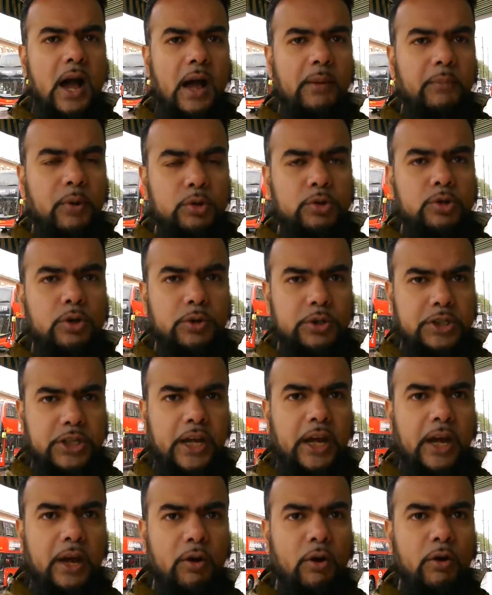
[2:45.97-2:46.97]
I'm also a
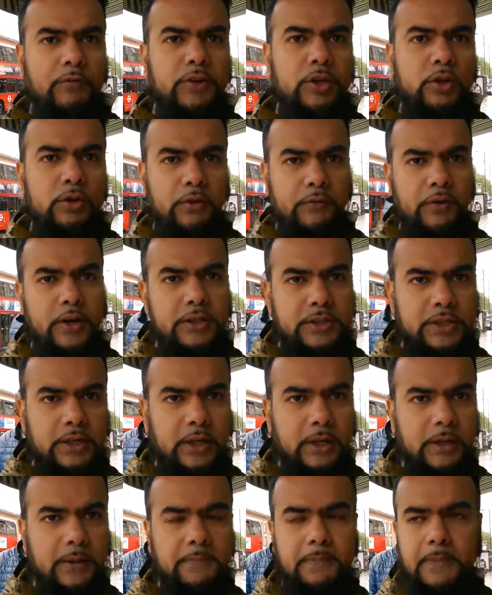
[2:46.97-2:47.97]
chair of a
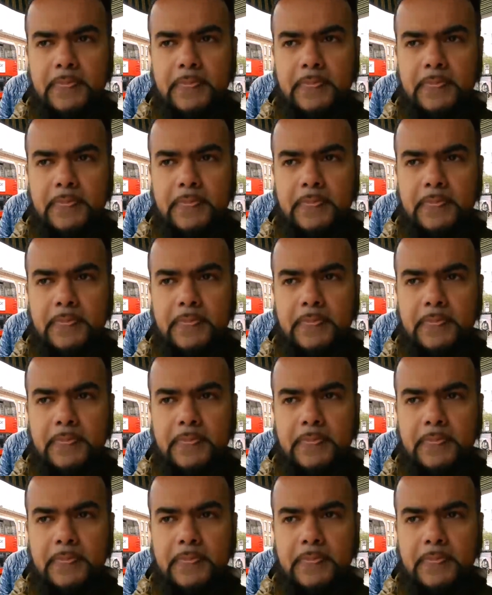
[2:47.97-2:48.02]
university.